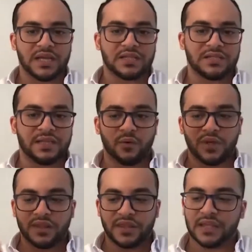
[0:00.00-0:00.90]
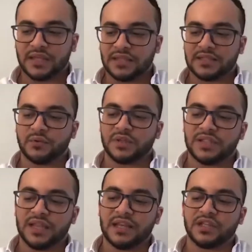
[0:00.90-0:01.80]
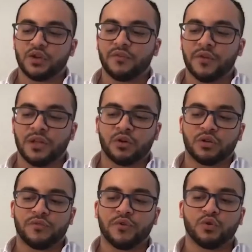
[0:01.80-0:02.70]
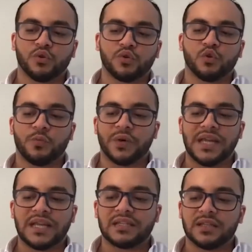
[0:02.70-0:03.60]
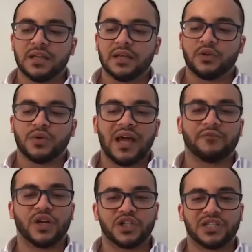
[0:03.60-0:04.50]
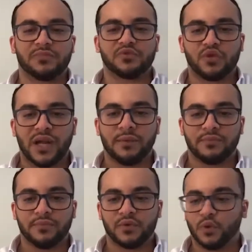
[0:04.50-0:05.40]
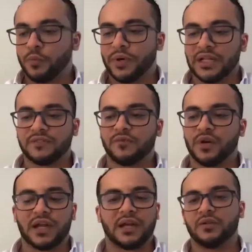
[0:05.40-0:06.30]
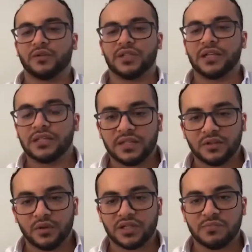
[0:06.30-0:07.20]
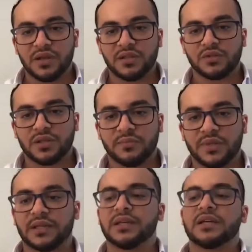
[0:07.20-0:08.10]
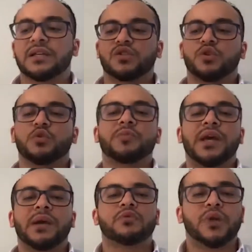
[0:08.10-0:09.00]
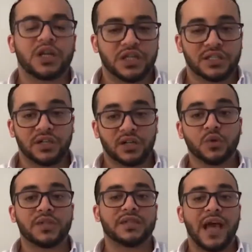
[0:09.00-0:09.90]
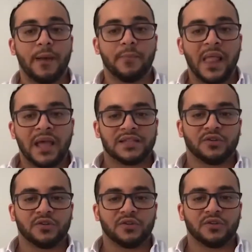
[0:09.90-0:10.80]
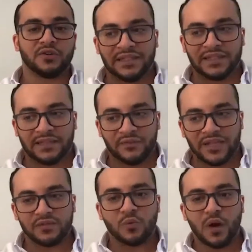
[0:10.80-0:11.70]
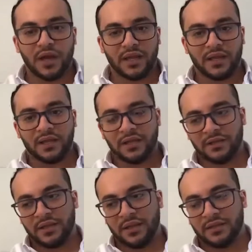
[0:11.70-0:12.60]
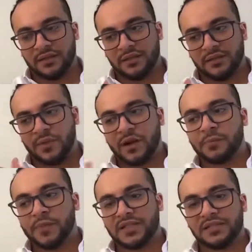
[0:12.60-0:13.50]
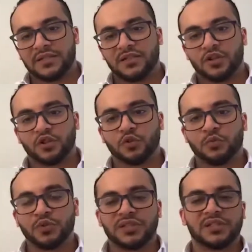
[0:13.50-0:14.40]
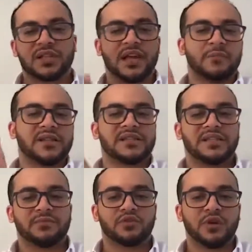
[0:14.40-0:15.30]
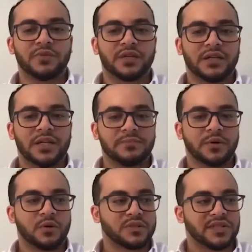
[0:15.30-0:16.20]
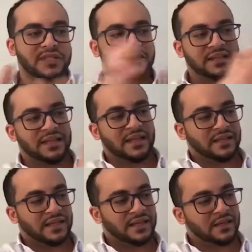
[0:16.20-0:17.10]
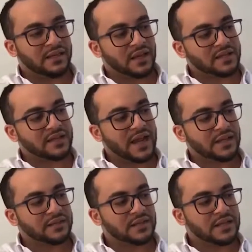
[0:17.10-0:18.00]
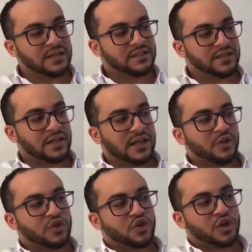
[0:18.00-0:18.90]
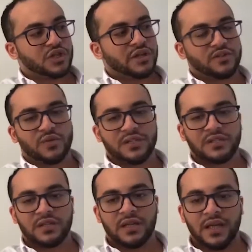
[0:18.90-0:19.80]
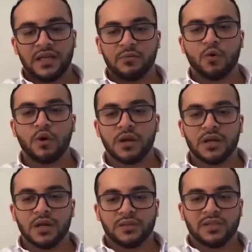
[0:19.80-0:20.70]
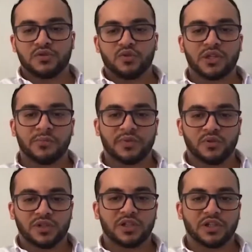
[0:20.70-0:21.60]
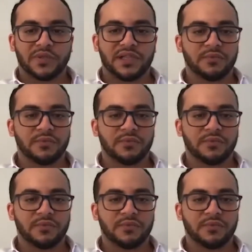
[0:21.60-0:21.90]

They will think that they will say, in order for you to use Uber Eats, you will have to actually subscribe to Uber Eats for like, I don't know, $10 a month or something. So you'll be able to actually start using the app. So the reason why the marketplaces started to put this kind of monthly subscription is because on the other hand, they cannot charge the restaurants anymore those 30%,